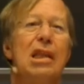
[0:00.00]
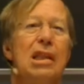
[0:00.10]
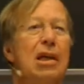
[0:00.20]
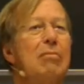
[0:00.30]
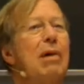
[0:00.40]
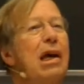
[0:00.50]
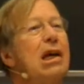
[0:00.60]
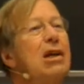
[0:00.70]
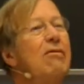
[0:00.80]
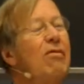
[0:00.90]
that
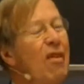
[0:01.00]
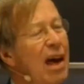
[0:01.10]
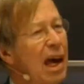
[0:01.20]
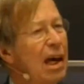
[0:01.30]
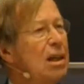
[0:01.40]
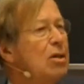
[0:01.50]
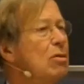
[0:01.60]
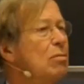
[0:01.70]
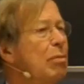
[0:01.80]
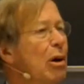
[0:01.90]
make it fair
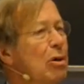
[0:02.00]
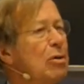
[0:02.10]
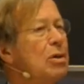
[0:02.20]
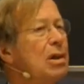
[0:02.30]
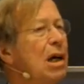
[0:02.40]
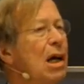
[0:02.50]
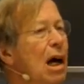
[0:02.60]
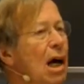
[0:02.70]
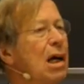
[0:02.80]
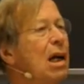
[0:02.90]
to impose
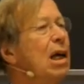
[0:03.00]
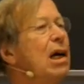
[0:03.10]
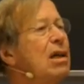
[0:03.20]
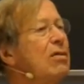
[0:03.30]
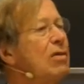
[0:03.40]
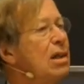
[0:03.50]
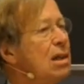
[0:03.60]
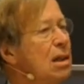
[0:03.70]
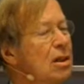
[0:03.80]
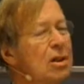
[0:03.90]
a collective
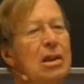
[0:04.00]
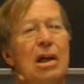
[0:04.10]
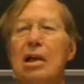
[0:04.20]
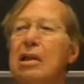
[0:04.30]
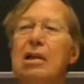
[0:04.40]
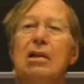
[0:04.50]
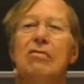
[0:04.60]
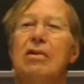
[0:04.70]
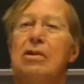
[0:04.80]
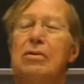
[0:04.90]
decision on
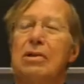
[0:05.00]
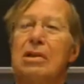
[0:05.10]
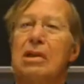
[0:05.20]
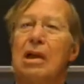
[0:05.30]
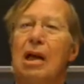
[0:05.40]
individuals.